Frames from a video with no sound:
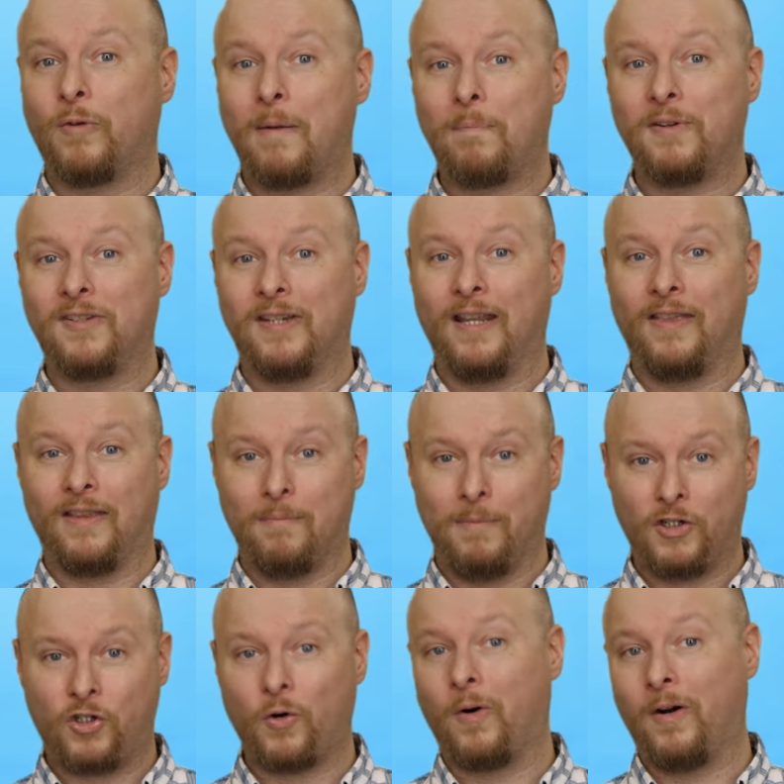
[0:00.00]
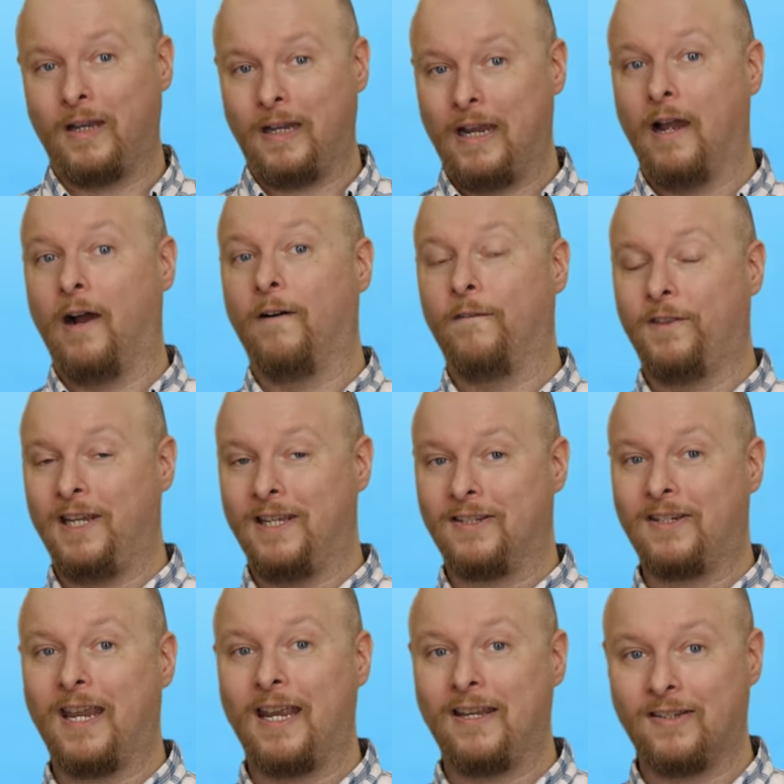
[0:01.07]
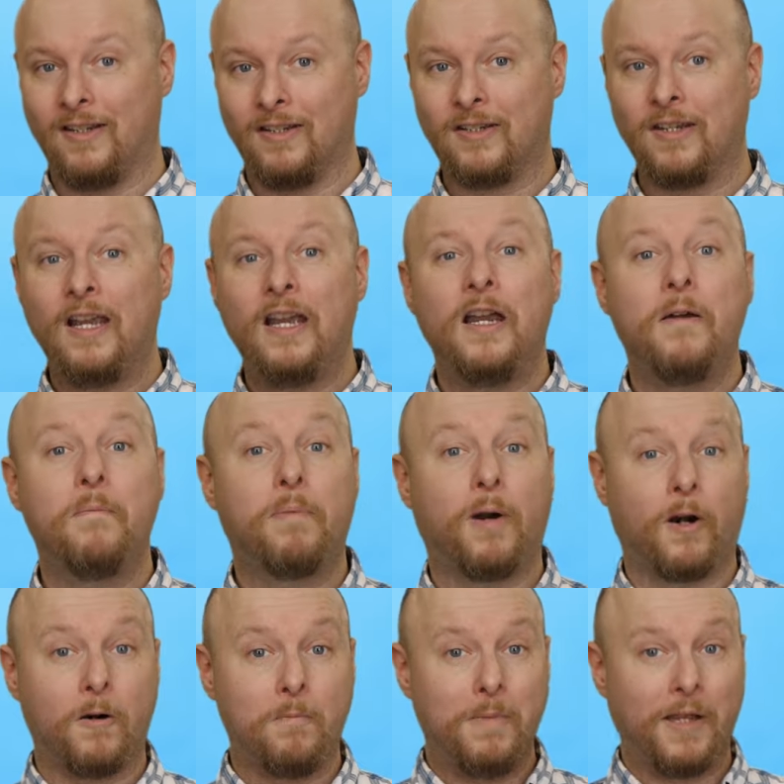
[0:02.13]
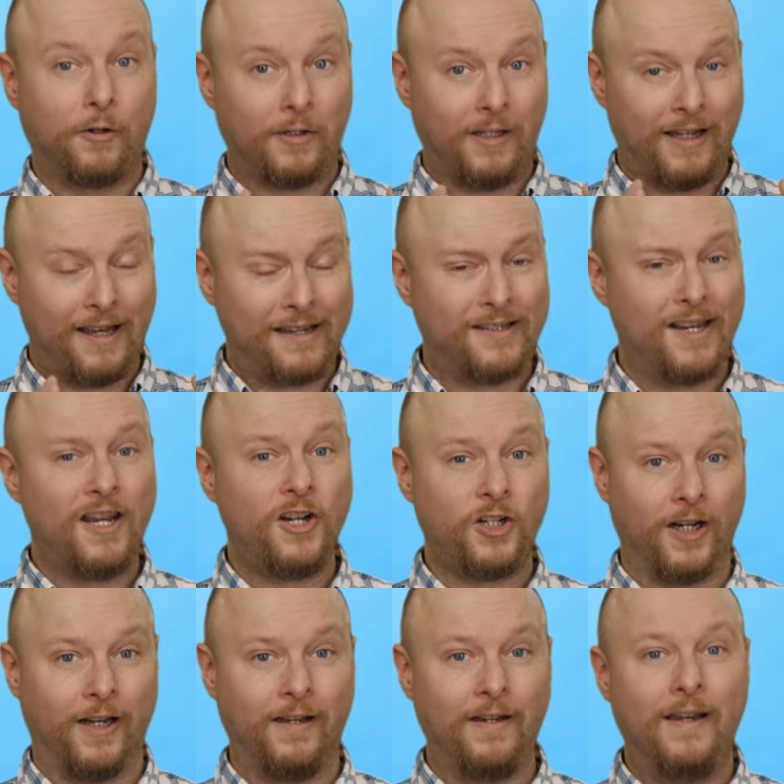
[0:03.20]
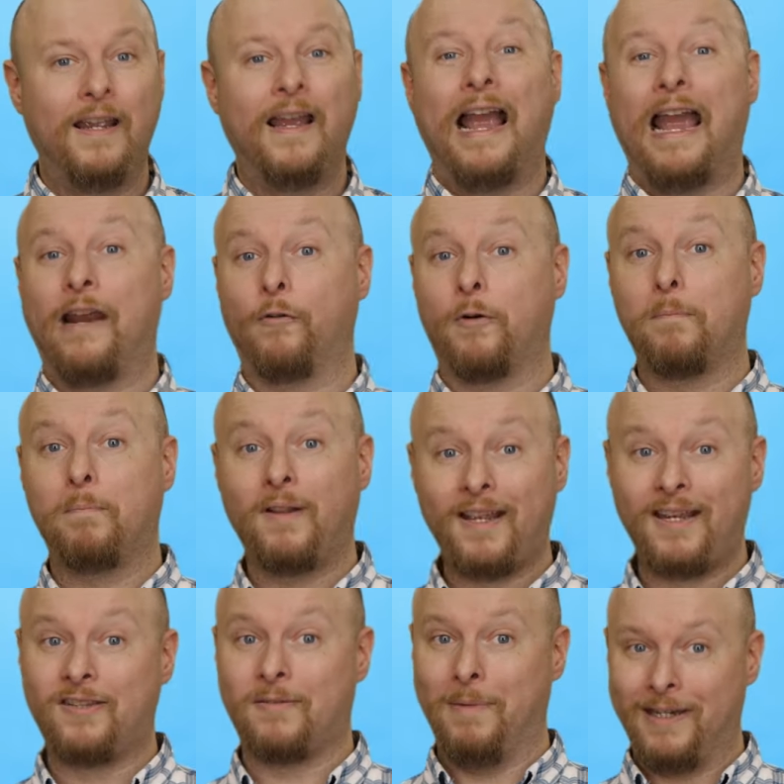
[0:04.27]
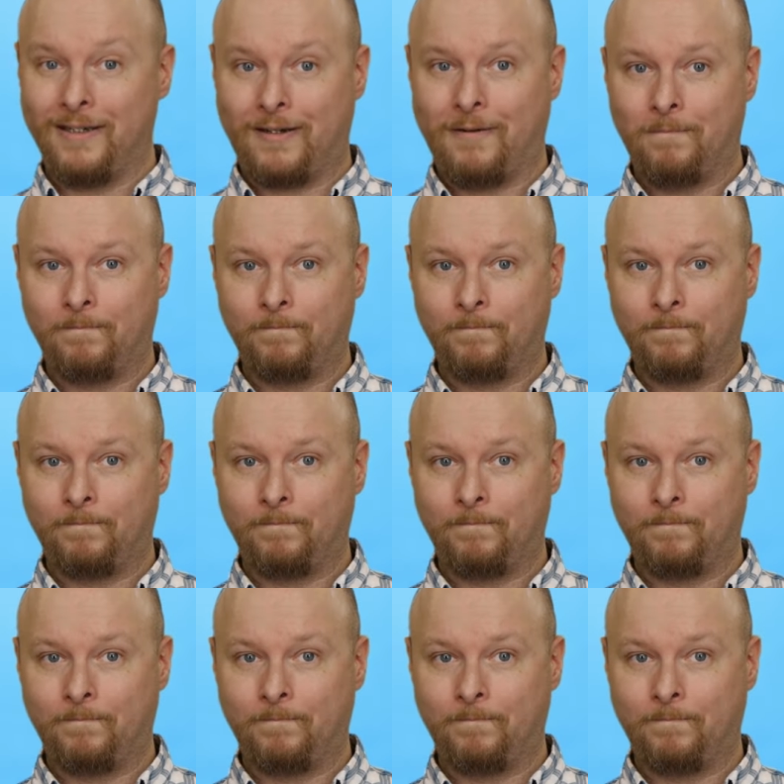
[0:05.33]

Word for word: represent the majority of these cases, permineralization and replacement.